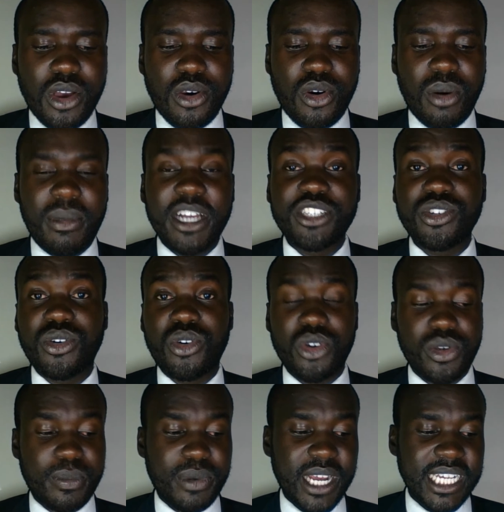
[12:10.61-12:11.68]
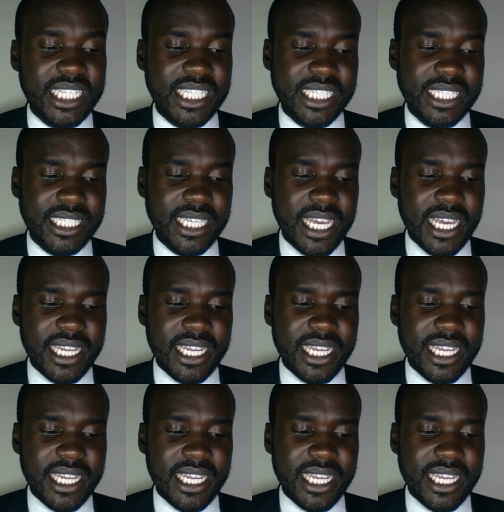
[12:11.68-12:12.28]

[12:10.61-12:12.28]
Commercial Court Practice